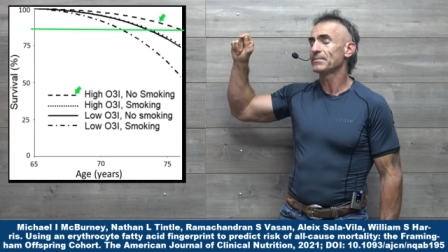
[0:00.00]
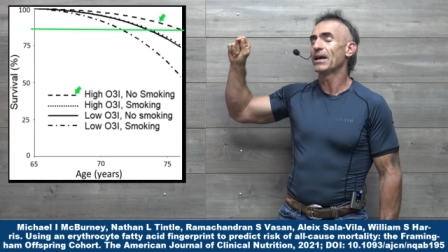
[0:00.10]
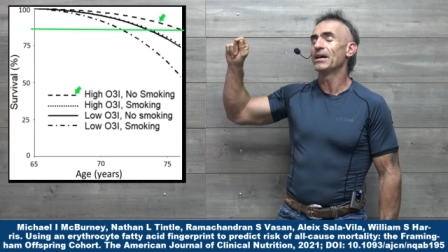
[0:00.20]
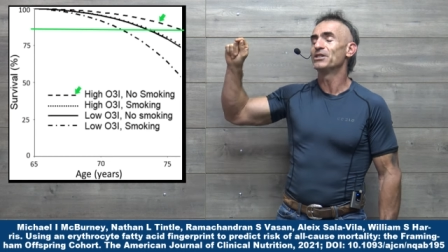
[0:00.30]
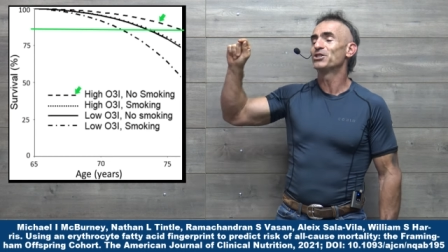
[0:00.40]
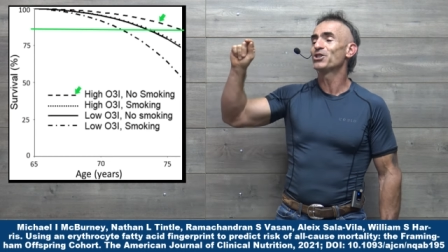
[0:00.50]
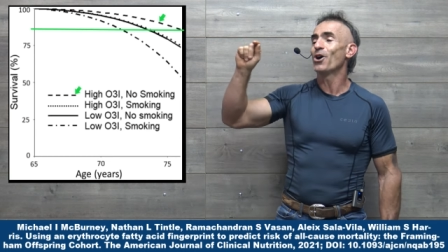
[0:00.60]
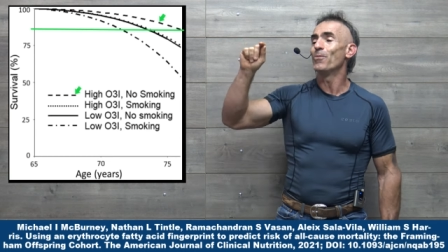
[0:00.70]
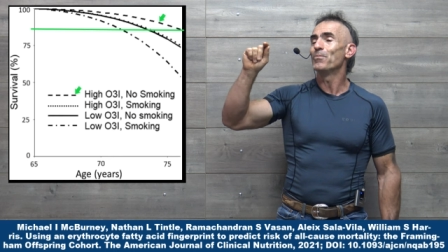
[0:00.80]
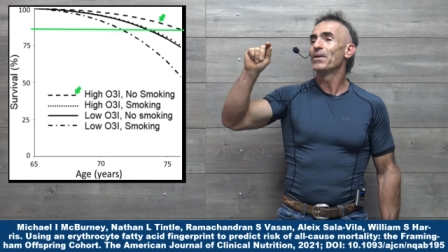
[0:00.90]
And
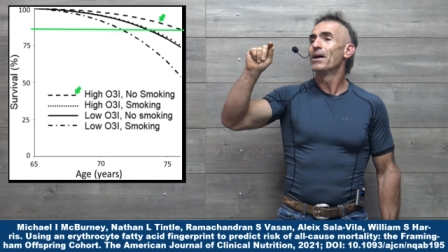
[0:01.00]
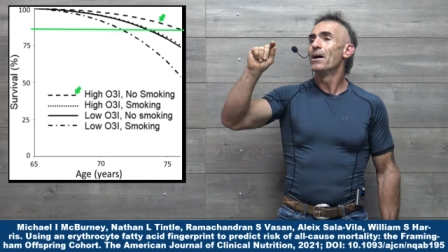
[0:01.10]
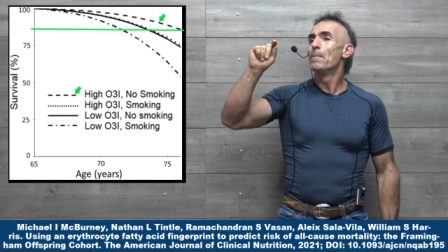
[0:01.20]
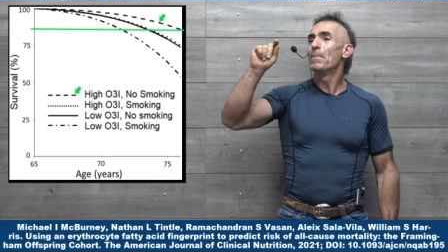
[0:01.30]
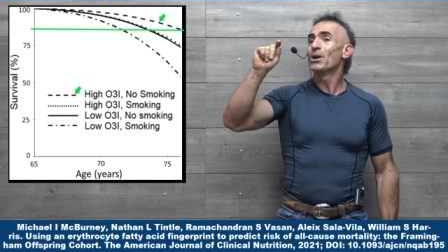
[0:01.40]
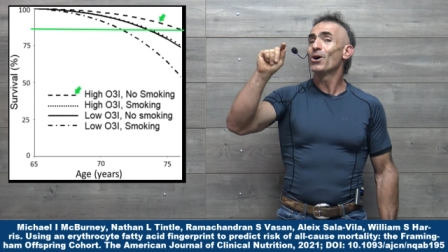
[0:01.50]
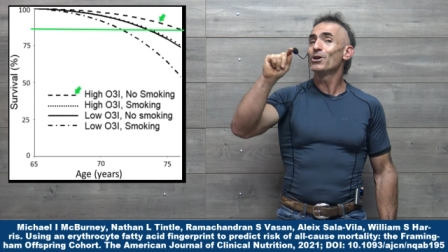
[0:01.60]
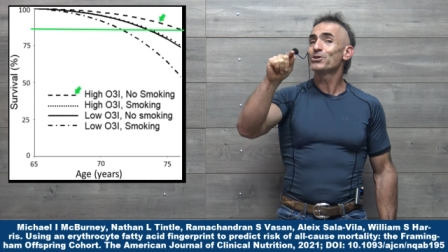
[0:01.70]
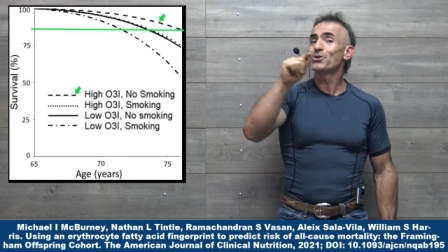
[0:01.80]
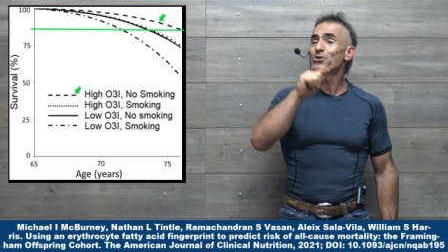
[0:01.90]
so, but
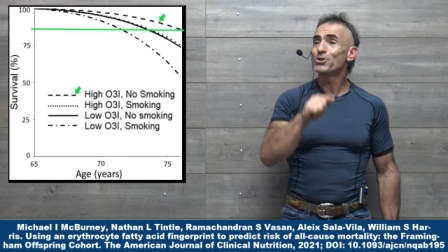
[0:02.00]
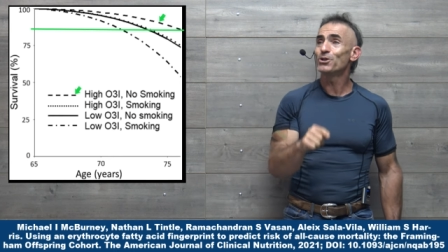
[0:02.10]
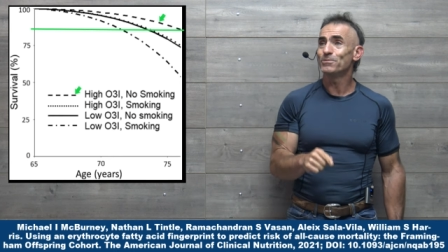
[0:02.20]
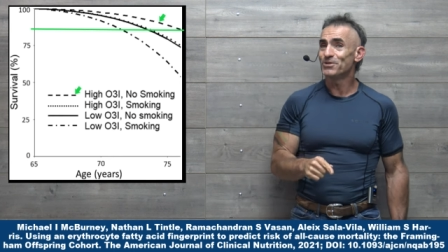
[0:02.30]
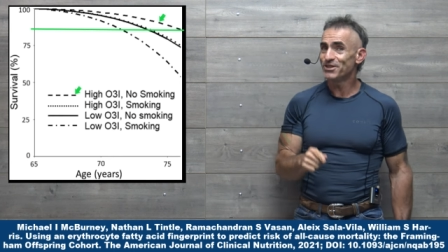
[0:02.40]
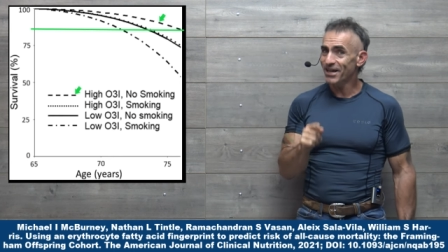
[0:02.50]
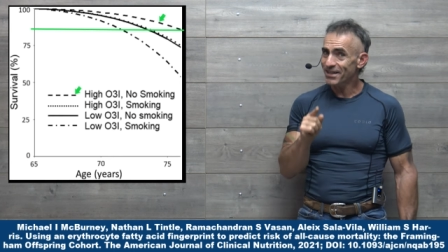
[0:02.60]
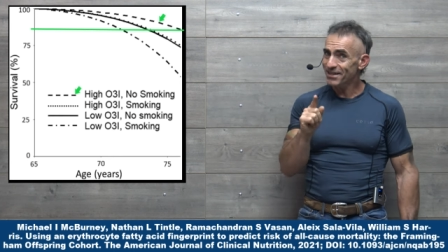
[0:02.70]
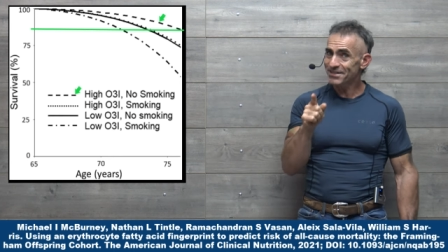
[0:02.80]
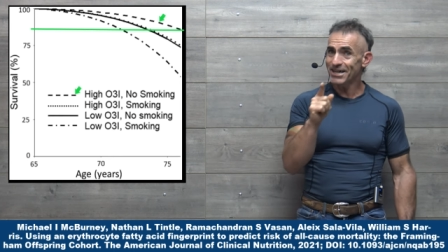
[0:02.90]
also too,
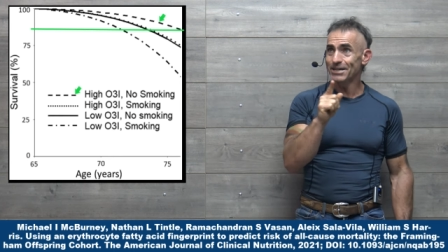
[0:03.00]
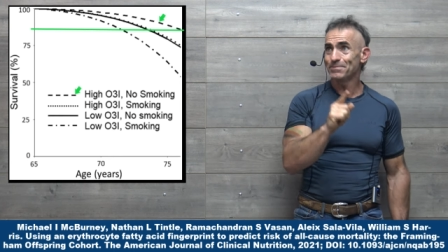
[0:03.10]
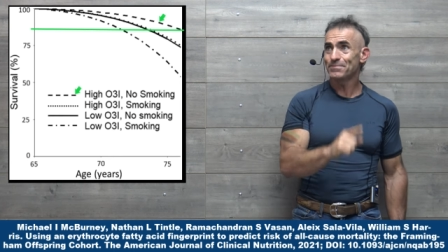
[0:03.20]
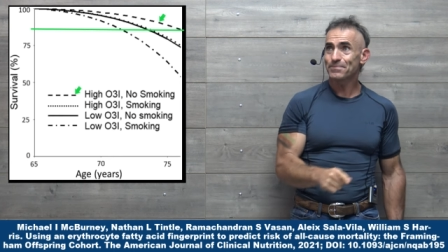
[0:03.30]
check this out.